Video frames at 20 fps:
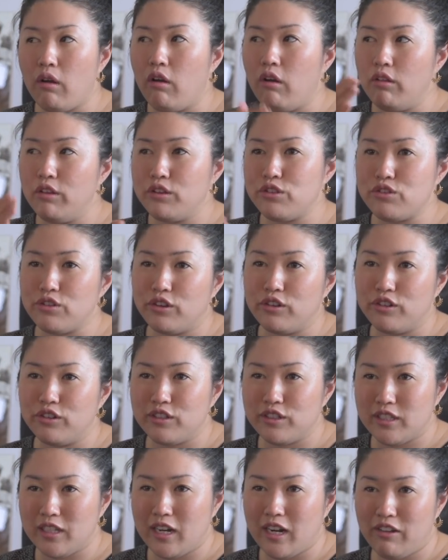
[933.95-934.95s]
all the
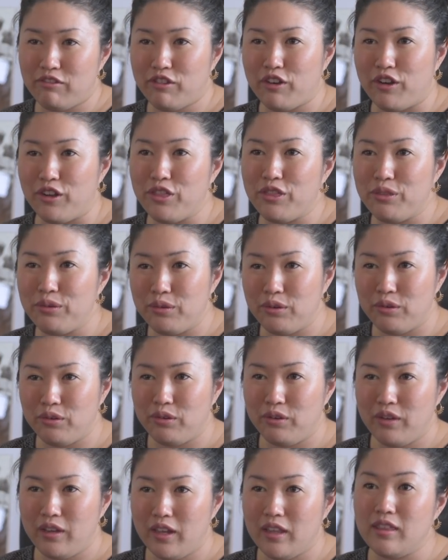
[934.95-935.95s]
struggles that I've gone
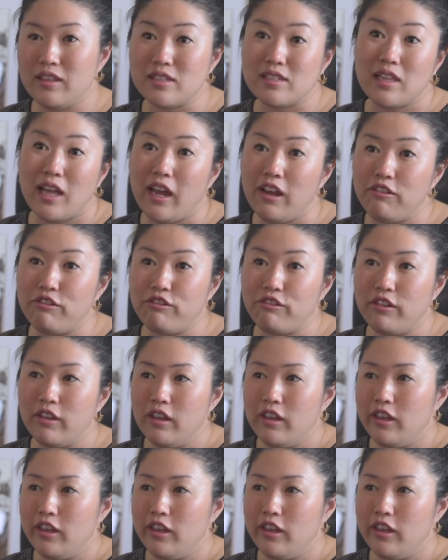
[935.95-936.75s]
through in this life,